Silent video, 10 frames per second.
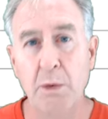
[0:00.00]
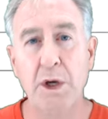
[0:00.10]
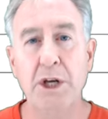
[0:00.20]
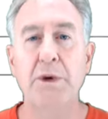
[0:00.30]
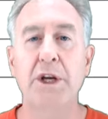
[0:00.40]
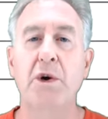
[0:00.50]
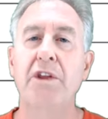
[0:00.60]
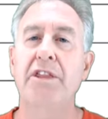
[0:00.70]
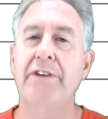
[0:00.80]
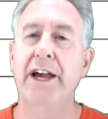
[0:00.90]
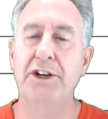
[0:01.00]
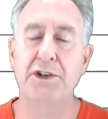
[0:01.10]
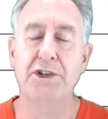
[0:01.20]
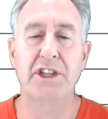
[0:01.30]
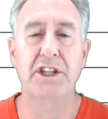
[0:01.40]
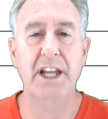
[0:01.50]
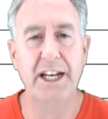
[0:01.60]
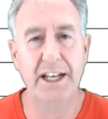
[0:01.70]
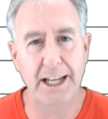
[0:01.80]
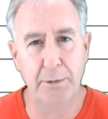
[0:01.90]
We're going to record the values in the
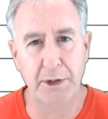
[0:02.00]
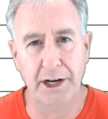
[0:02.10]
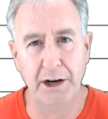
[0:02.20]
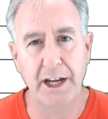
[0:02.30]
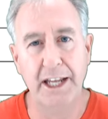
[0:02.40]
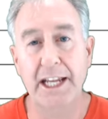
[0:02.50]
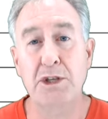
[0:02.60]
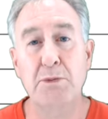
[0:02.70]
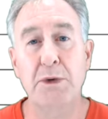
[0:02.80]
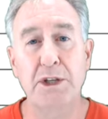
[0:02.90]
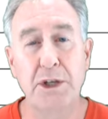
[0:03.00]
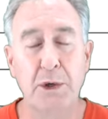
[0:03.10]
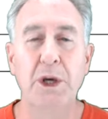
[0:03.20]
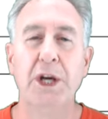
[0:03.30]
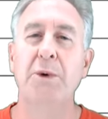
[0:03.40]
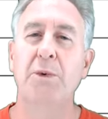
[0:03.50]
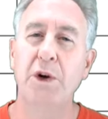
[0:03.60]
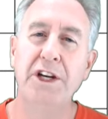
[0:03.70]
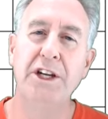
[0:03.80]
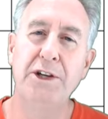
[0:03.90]
data table here, and as we do,
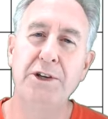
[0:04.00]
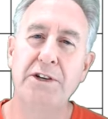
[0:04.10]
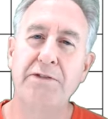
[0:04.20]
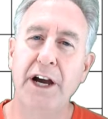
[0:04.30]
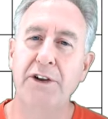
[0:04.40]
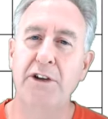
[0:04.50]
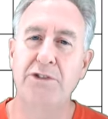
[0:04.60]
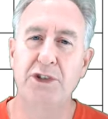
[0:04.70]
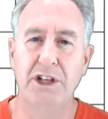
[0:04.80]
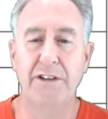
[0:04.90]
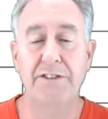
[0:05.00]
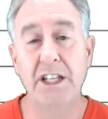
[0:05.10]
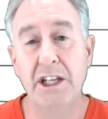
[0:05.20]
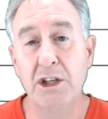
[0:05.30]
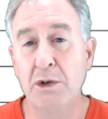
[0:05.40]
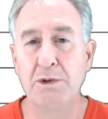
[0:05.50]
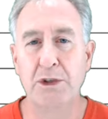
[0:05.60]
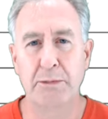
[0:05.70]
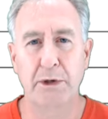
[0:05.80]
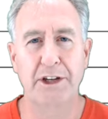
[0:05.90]
we're going to use a value of g of 10
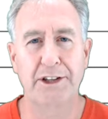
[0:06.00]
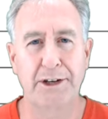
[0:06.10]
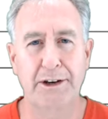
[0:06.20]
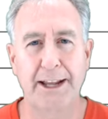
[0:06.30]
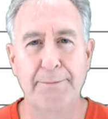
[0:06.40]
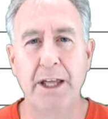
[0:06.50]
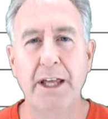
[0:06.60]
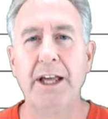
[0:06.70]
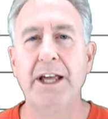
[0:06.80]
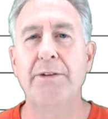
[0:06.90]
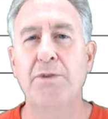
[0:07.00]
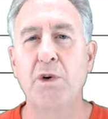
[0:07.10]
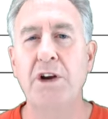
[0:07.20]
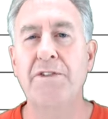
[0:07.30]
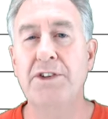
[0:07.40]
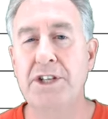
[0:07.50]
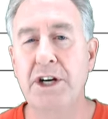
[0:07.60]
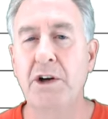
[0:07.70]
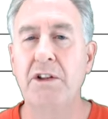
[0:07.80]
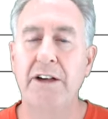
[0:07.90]
newtons per kilogram. For
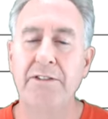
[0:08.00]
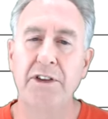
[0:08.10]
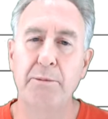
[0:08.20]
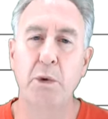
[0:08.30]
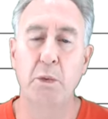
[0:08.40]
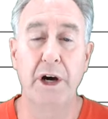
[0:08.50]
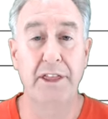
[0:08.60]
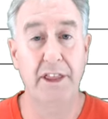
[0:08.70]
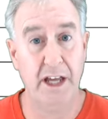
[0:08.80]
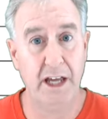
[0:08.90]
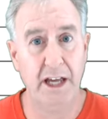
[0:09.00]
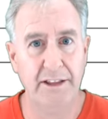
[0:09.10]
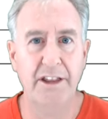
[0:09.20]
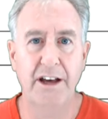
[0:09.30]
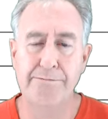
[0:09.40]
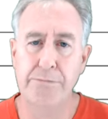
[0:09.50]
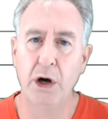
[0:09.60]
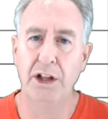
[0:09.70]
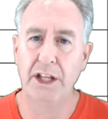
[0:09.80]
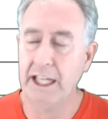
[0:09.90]
zero level number 1, the height of
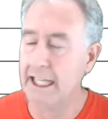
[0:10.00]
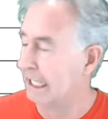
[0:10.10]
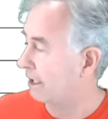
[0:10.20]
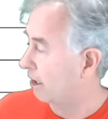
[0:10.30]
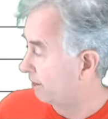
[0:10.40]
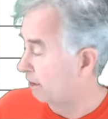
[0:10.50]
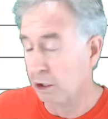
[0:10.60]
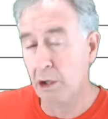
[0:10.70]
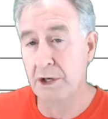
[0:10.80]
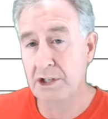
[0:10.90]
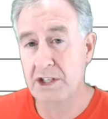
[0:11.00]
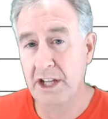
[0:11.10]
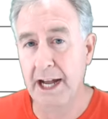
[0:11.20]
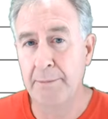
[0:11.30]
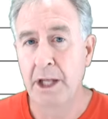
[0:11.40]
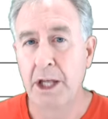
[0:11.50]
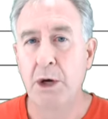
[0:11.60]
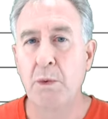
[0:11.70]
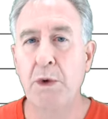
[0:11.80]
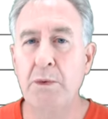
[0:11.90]
ball E at the lowest step,
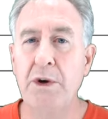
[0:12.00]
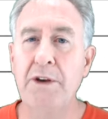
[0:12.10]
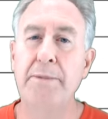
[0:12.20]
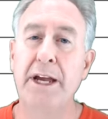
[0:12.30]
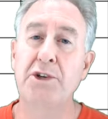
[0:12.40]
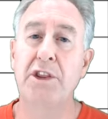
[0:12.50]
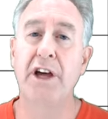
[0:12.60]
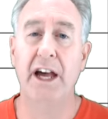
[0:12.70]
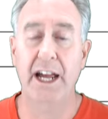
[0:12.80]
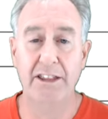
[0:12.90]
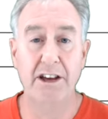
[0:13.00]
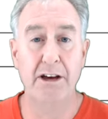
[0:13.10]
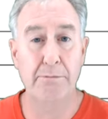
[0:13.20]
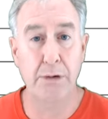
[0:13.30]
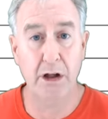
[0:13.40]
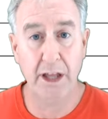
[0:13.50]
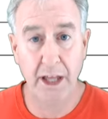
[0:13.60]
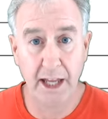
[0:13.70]
we would measure the height of ball